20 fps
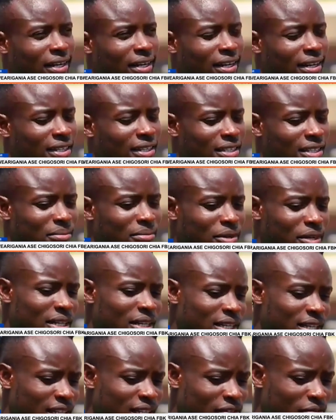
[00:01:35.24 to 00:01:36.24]
There's a model
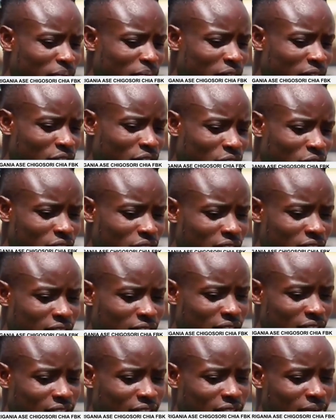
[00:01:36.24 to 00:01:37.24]
that I've been taught,
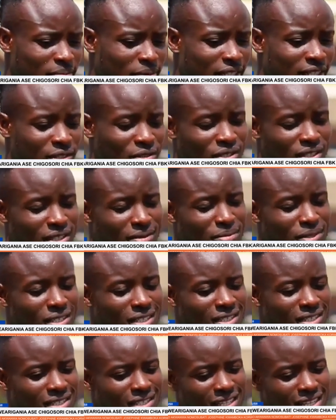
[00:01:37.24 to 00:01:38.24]
but I was a
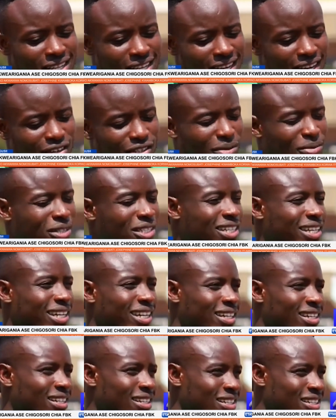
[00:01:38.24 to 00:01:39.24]
bit
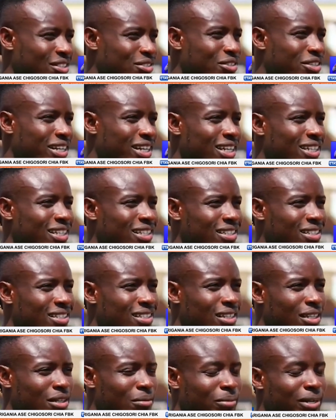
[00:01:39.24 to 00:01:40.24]
scared to try it.
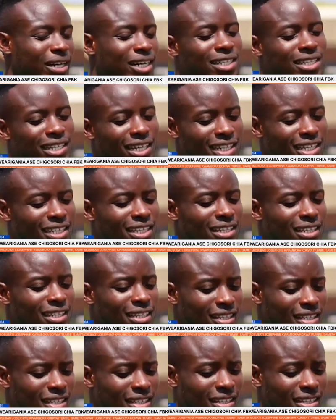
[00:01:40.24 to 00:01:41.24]
But I tried it
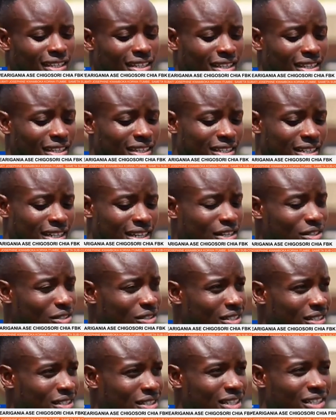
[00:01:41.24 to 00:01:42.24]
in the
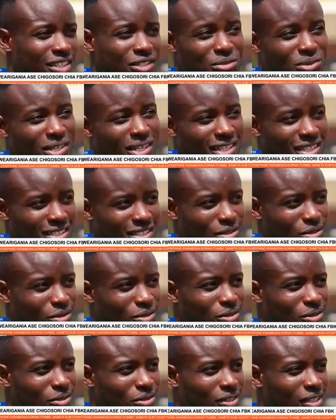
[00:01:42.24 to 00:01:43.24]
trials and it worked.
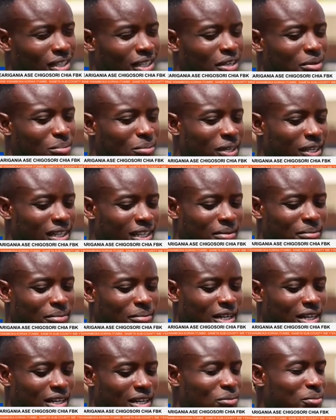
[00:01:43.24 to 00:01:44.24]
So meaning I'm
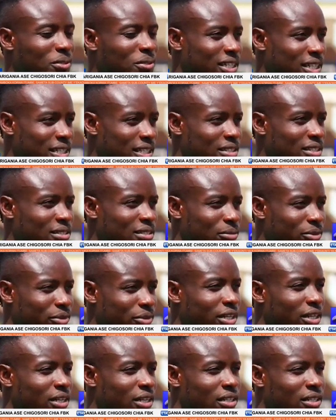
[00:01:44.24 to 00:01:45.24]
adopting that
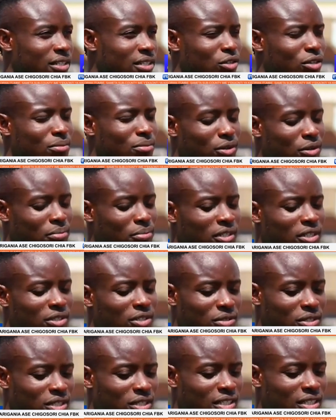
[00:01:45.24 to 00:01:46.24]
model. So I'm hoping
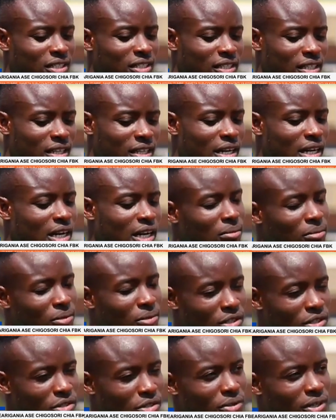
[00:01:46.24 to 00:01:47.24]
to see how I'm
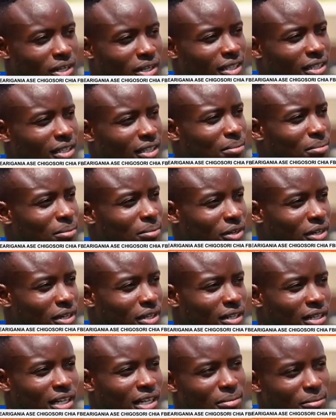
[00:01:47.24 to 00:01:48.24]
going to run in
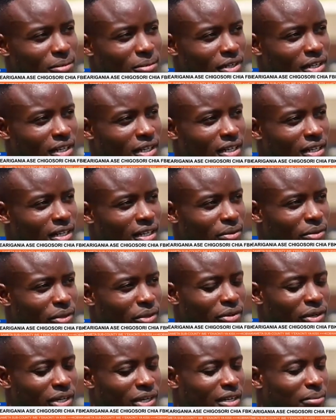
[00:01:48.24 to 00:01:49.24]
that model
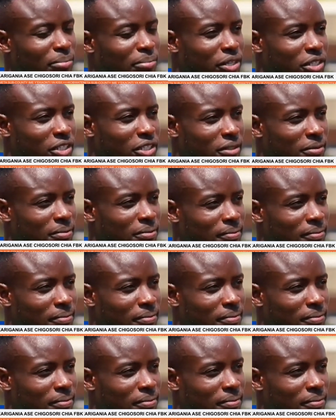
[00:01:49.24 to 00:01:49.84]
when we're under pressure.